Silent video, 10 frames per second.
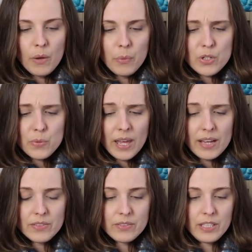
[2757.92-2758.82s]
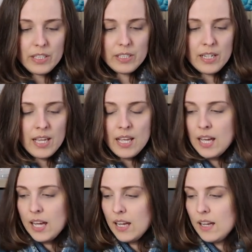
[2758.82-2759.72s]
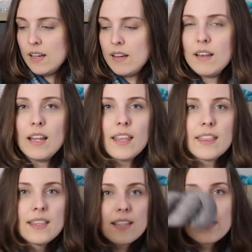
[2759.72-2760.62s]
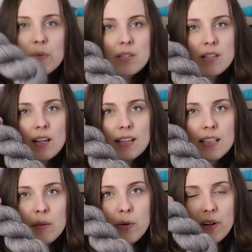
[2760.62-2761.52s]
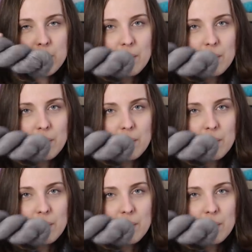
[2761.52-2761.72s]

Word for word: what do we have over here? Uh, like this was slightly more